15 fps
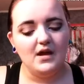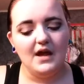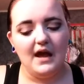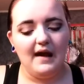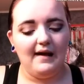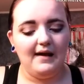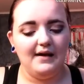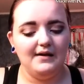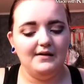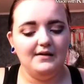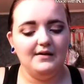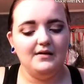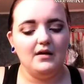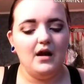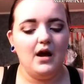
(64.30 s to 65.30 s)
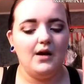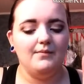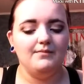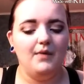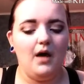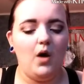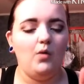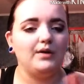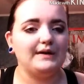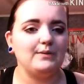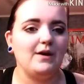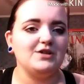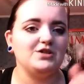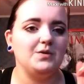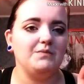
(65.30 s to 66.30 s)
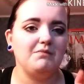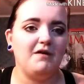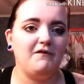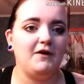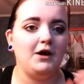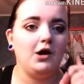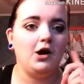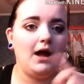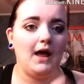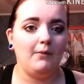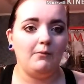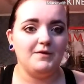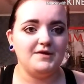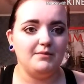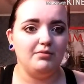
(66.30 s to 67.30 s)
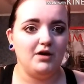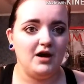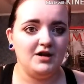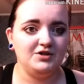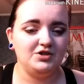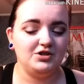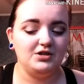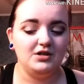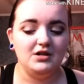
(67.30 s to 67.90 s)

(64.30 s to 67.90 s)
and I will swatch it with my finger and with the brush